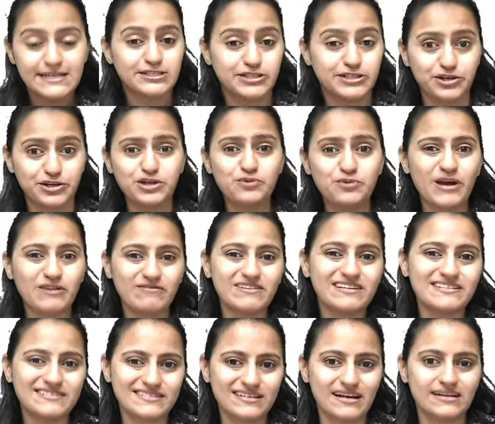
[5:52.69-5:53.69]
So you know, when we
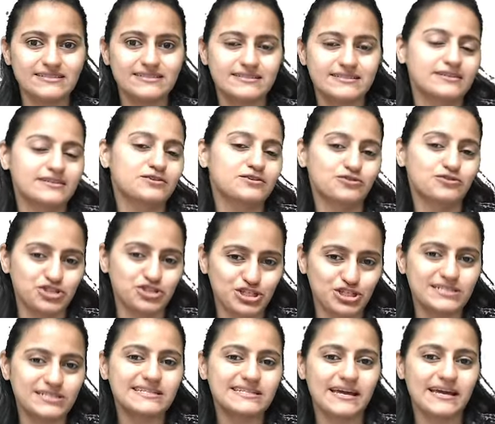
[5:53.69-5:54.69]
discuss the
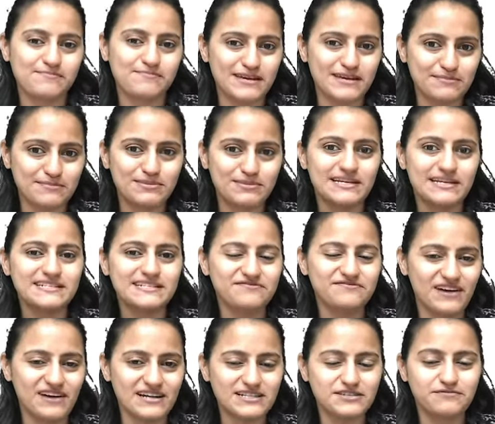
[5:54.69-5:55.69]
questions, KBMDs,
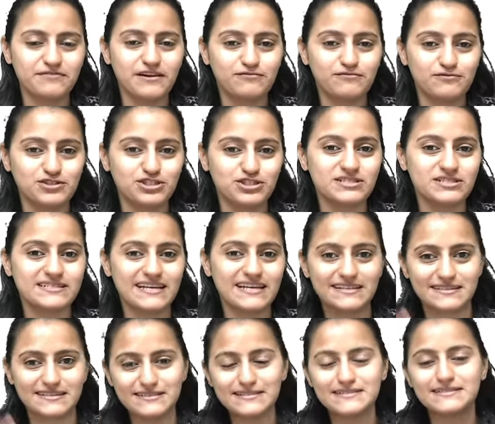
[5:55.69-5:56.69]
fast five questions
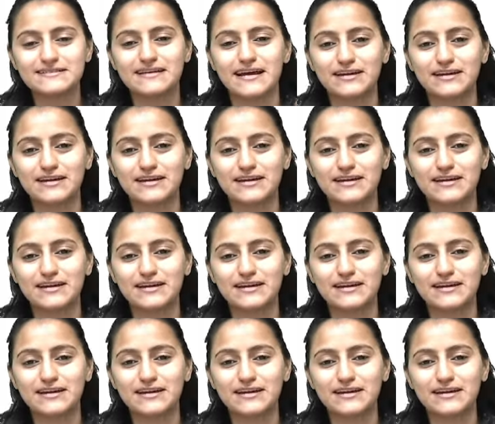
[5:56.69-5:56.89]
like this,